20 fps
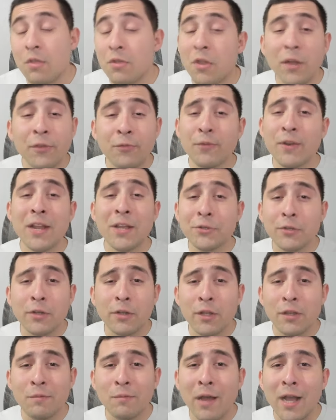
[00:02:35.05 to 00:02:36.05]
Not
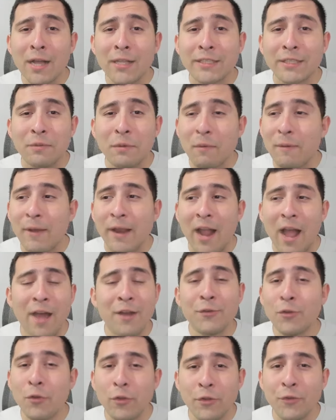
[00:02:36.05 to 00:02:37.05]
financial advice, everybody. I
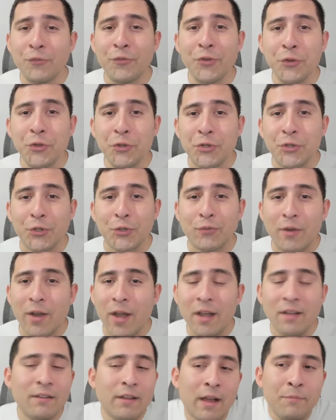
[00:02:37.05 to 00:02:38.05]
don't know the future, right?